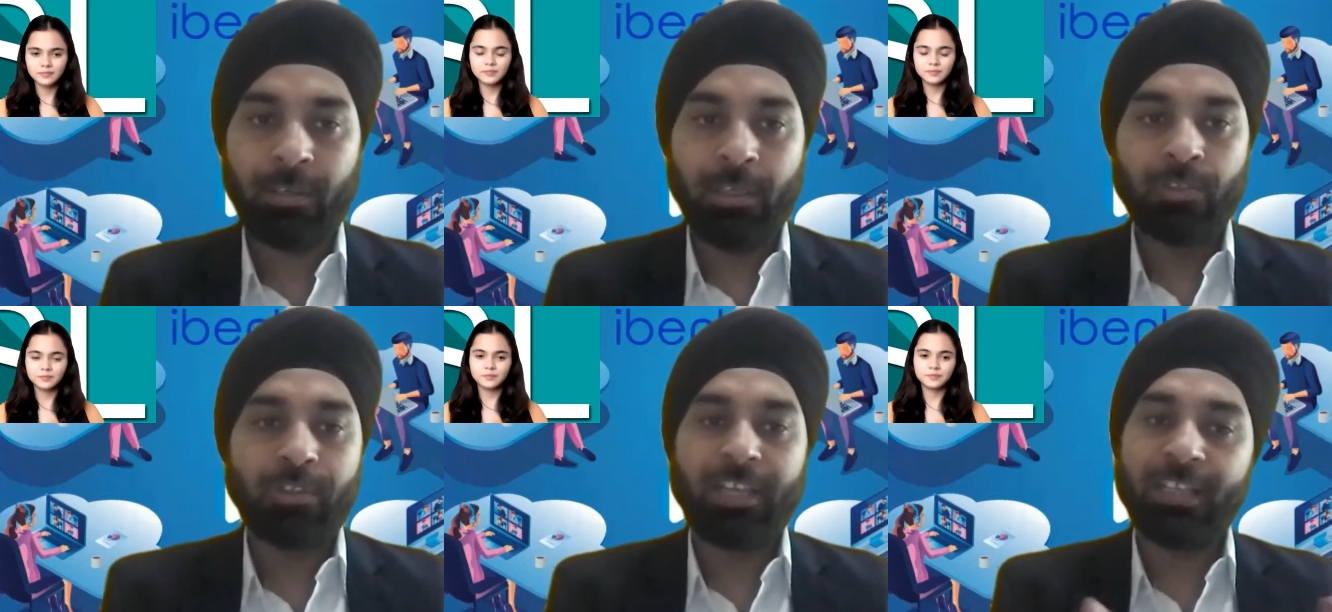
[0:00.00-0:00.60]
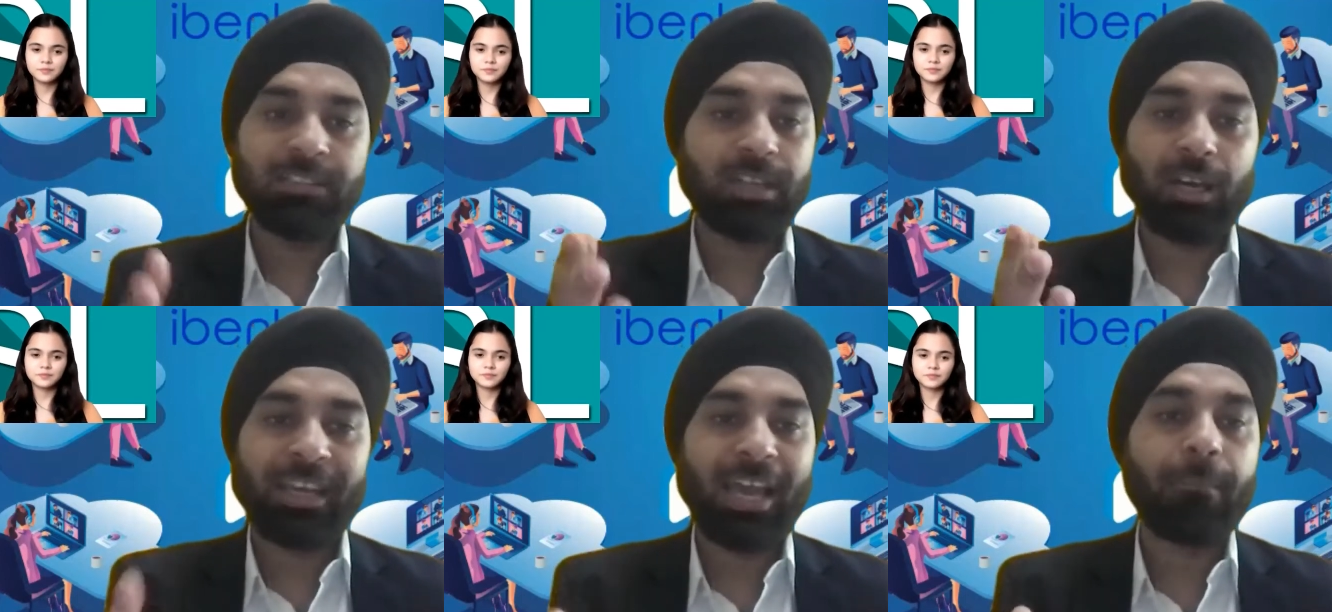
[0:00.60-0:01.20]
Speaker 1: Mm-hmm. So there is
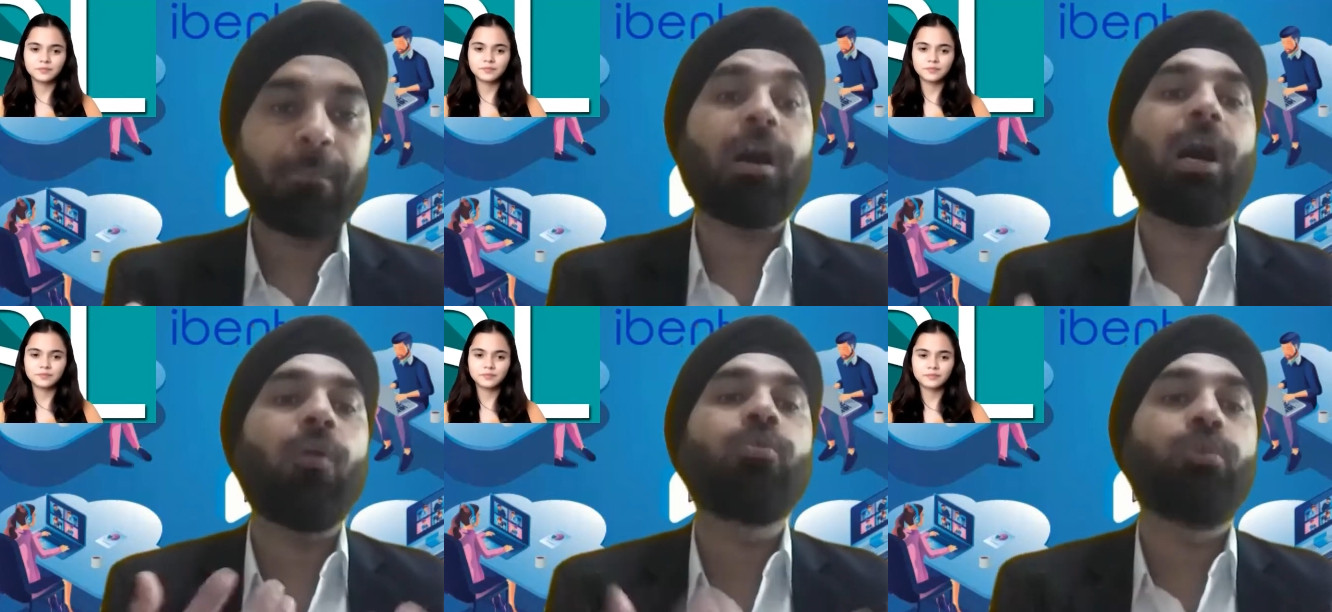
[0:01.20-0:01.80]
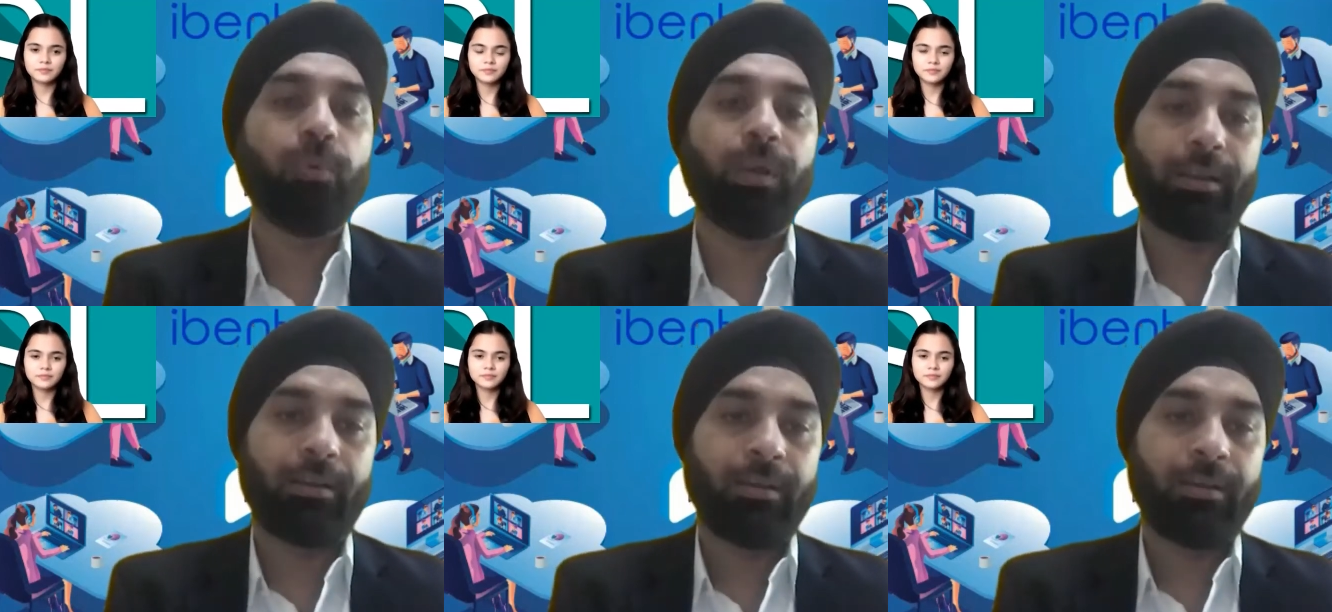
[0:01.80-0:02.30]
a gap how to do it.